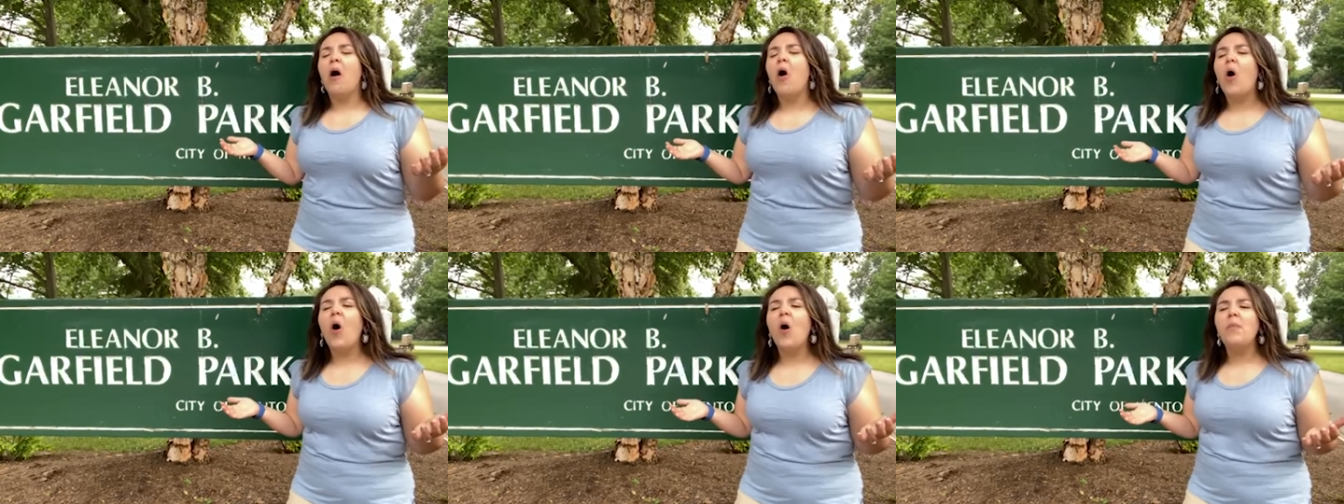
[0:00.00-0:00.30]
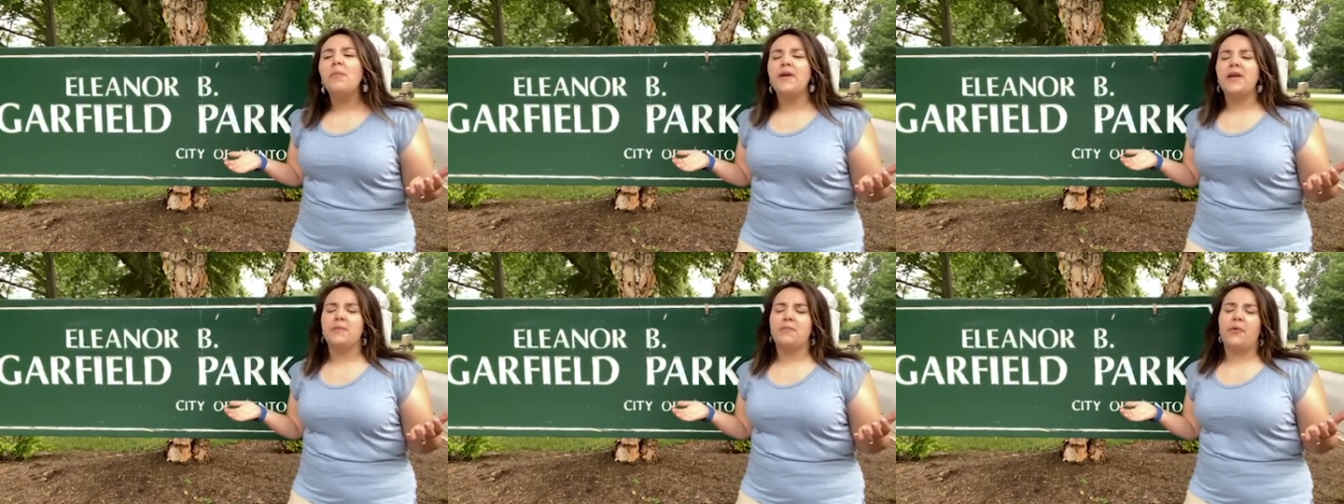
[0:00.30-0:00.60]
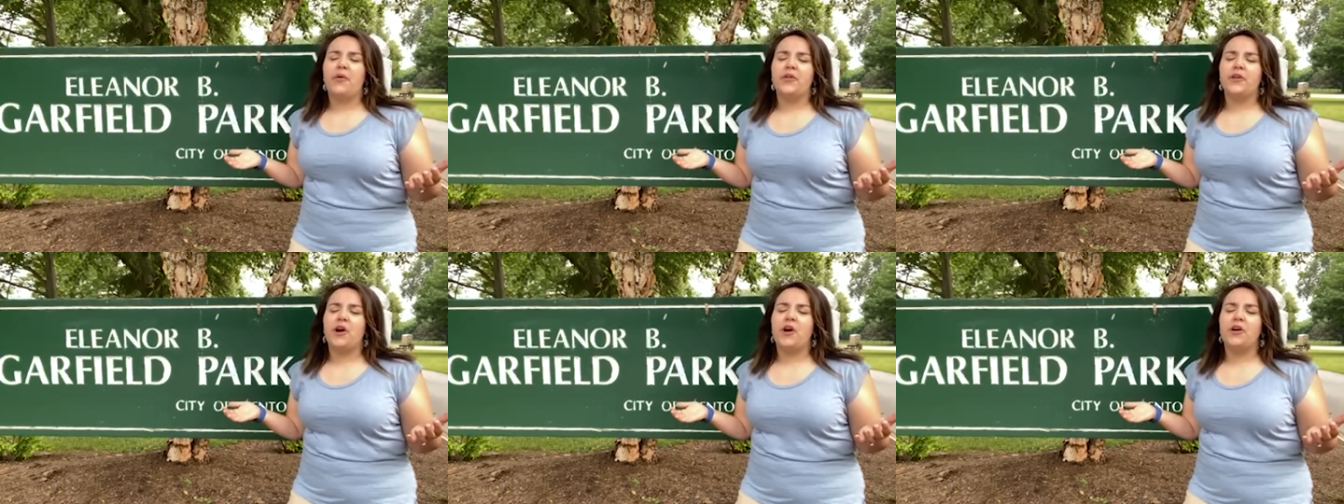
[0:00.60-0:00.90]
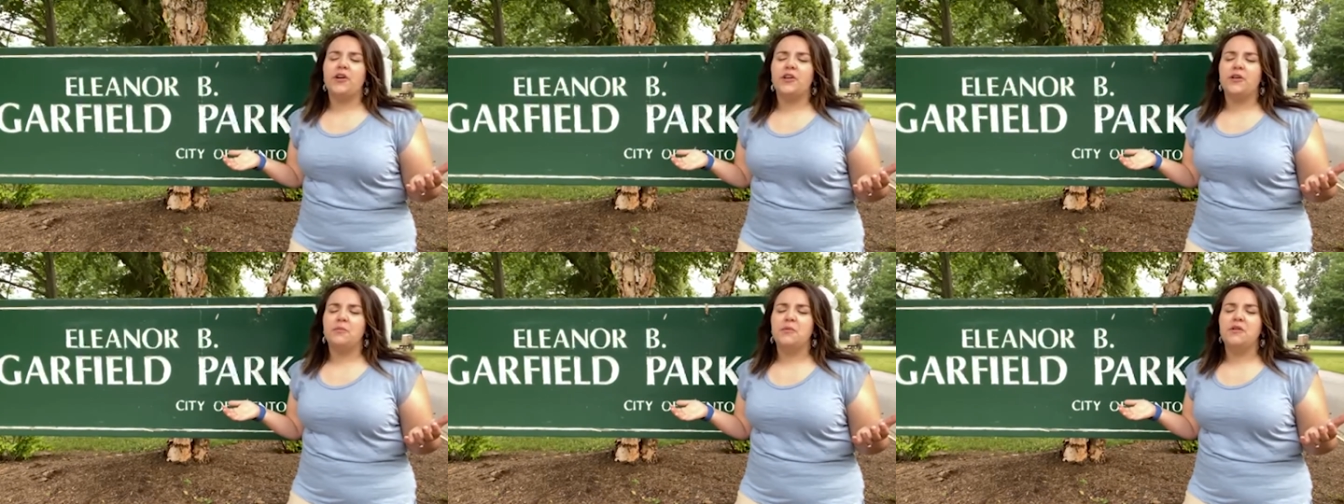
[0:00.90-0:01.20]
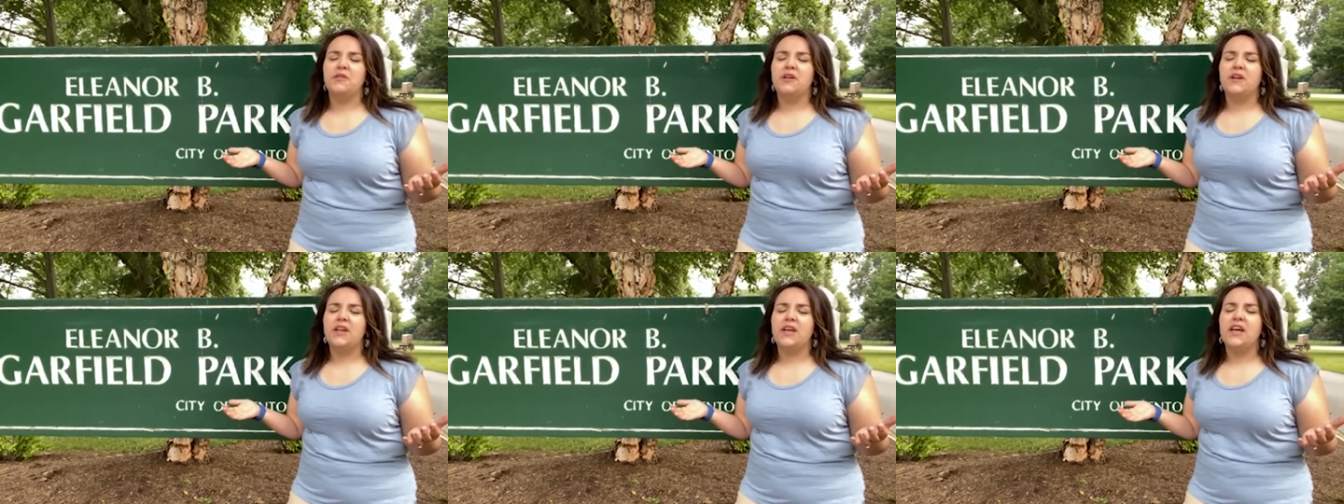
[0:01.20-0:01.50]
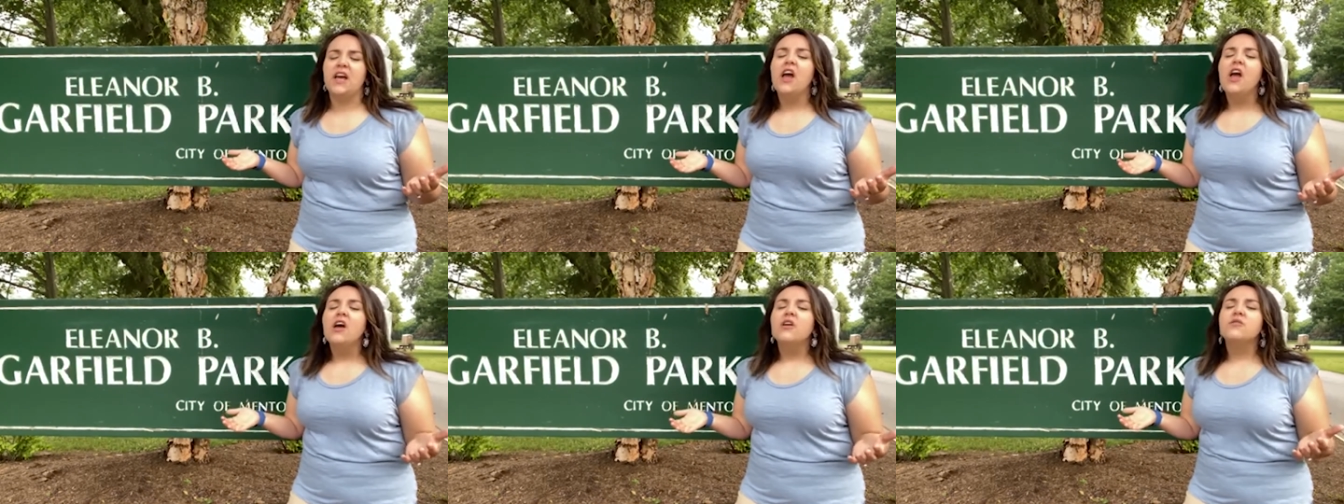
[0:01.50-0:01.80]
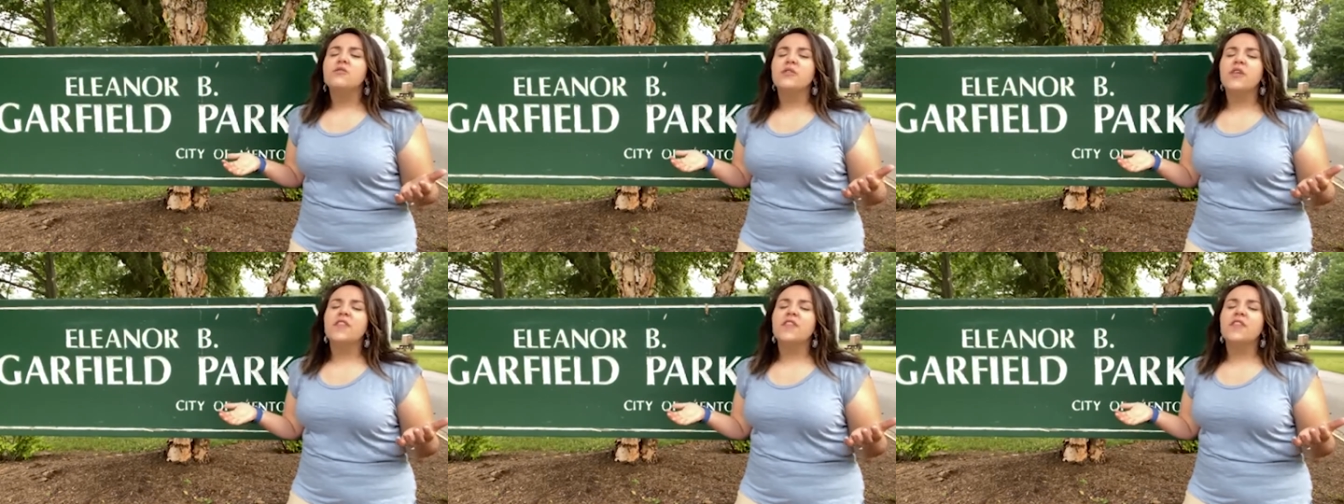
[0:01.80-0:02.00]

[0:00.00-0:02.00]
all people in our community so